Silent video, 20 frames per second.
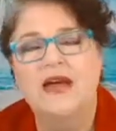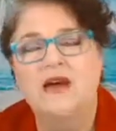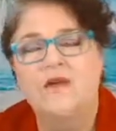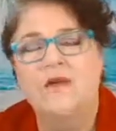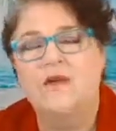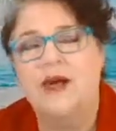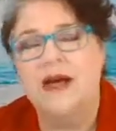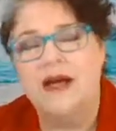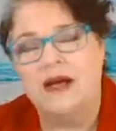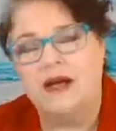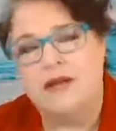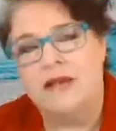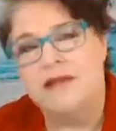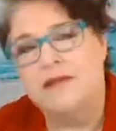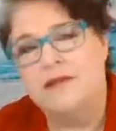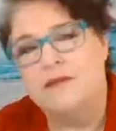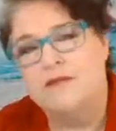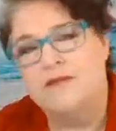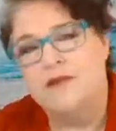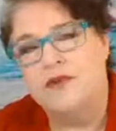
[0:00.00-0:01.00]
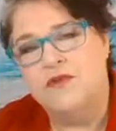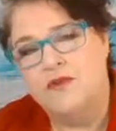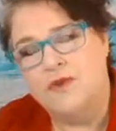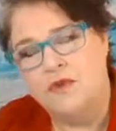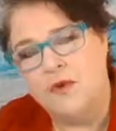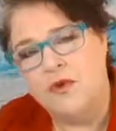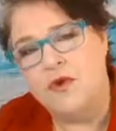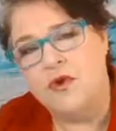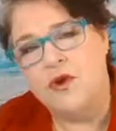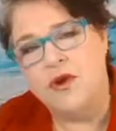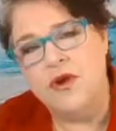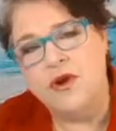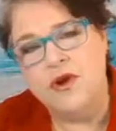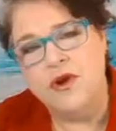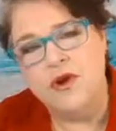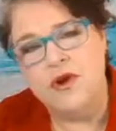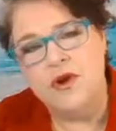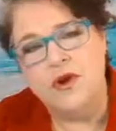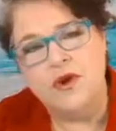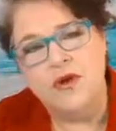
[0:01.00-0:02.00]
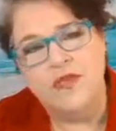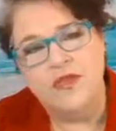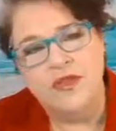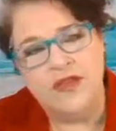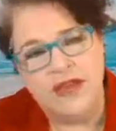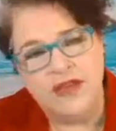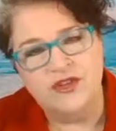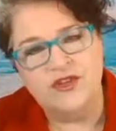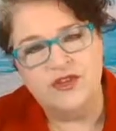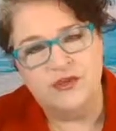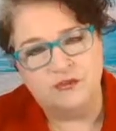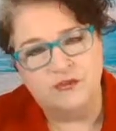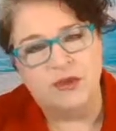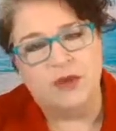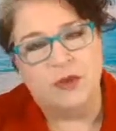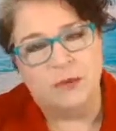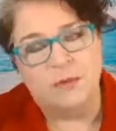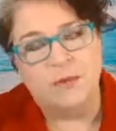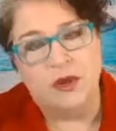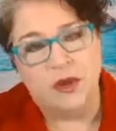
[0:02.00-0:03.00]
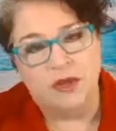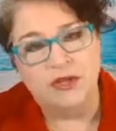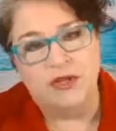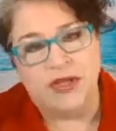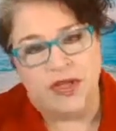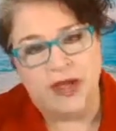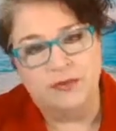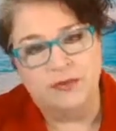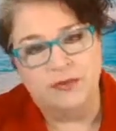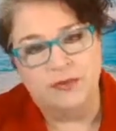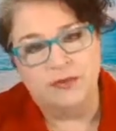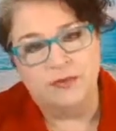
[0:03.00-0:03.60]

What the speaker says: Well, before the engine burned up,